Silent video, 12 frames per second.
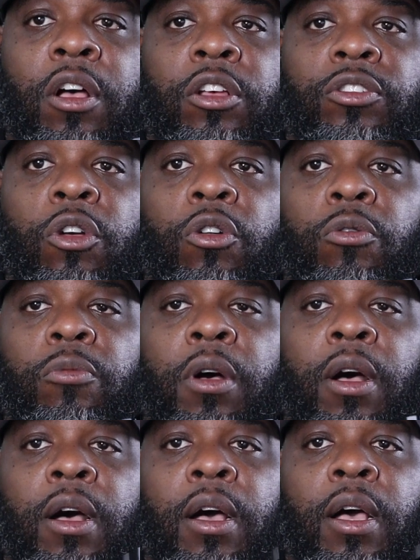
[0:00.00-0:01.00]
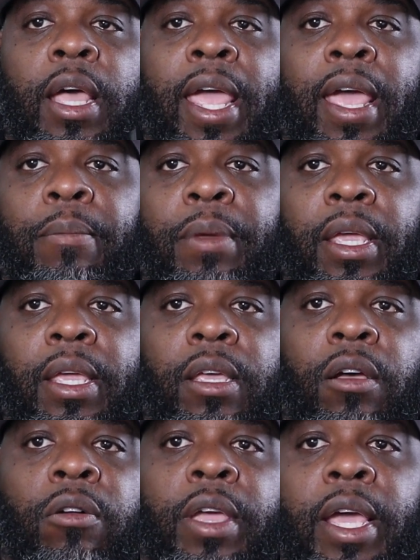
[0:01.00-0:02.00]
also ambi,
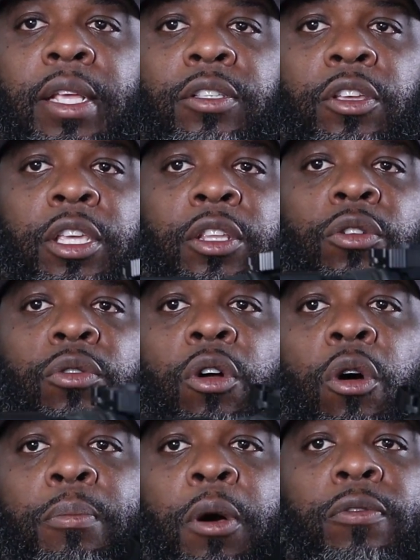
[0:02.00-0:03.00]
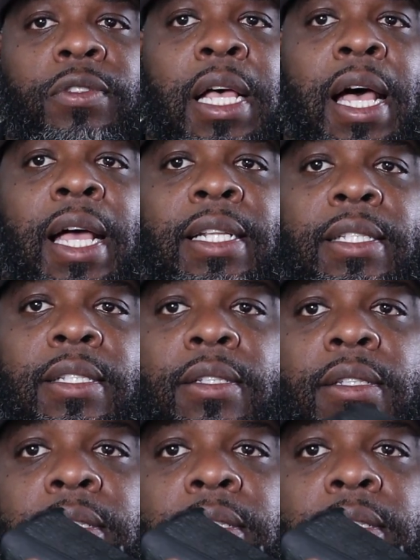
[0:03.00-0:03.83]
okay? So you can do it on both sides,